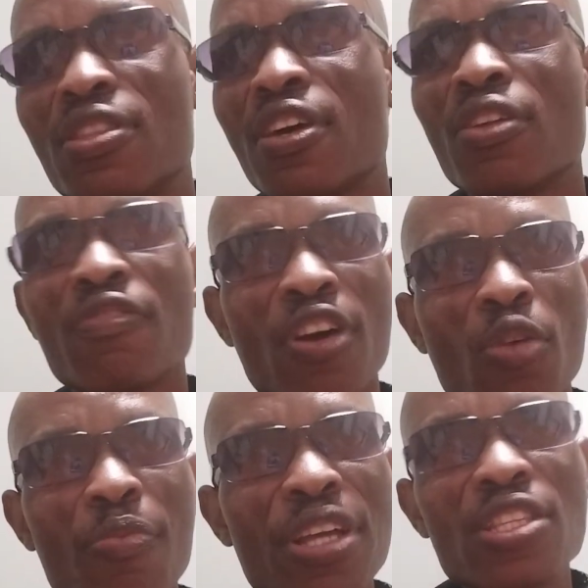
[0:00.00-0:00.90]
The
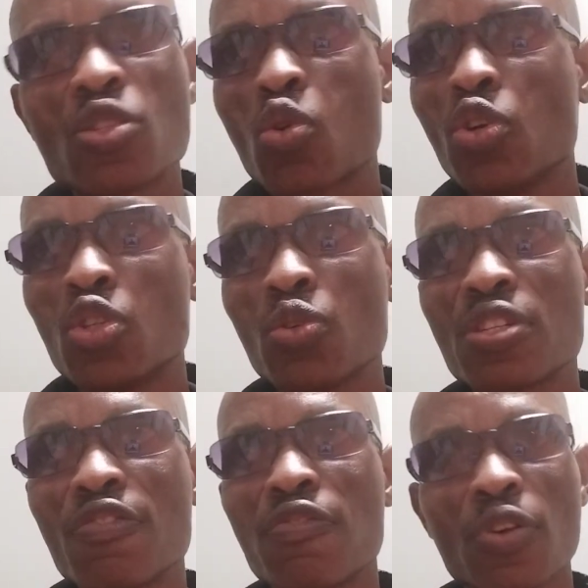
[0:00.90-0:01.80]
environment is
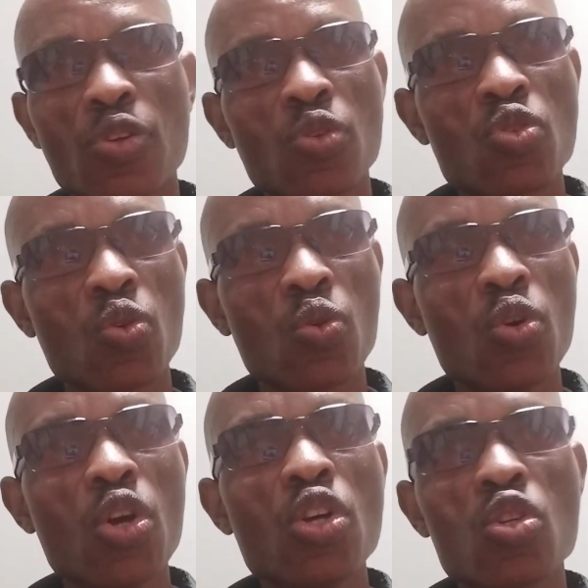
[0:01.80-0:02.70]
conducive for you to
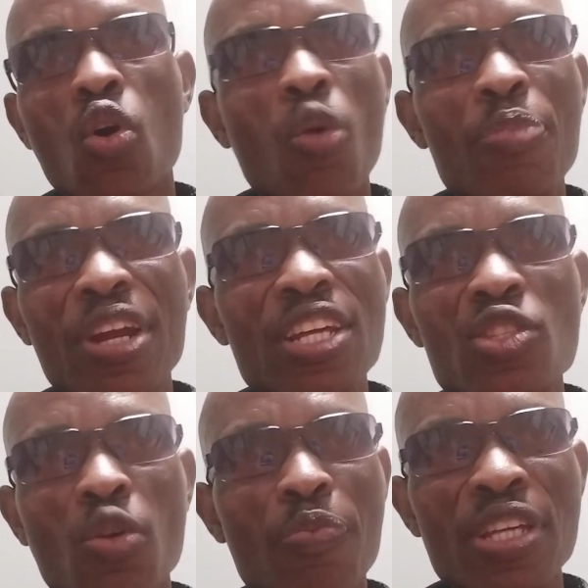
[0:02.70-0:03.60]

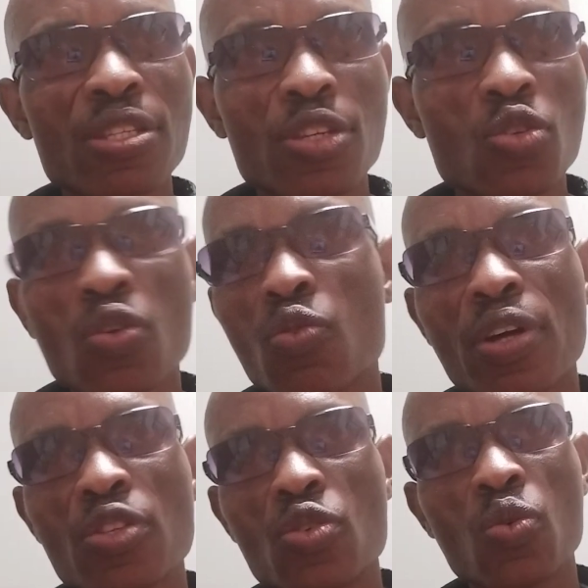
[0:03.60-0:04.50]
operate your business. You don't
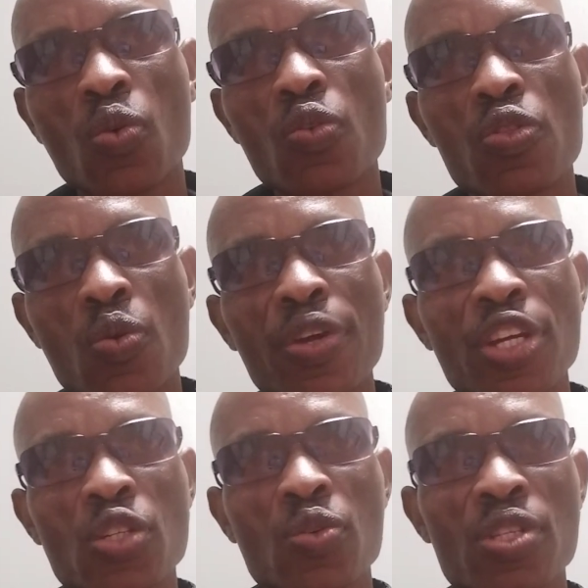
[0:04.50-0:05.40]
want to go through
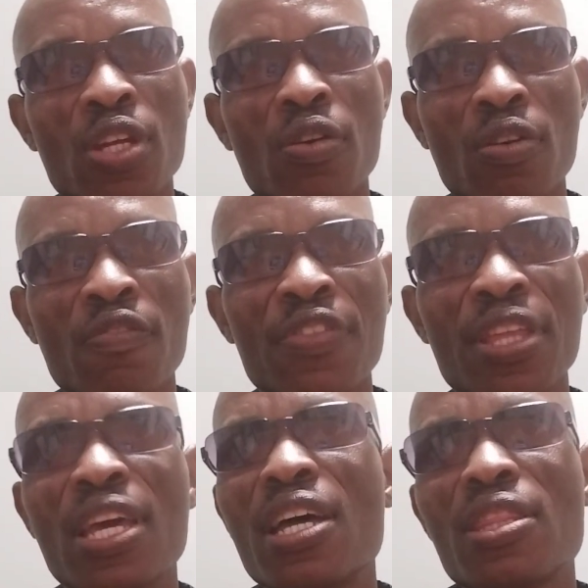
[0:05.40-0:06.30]
issues and all of that.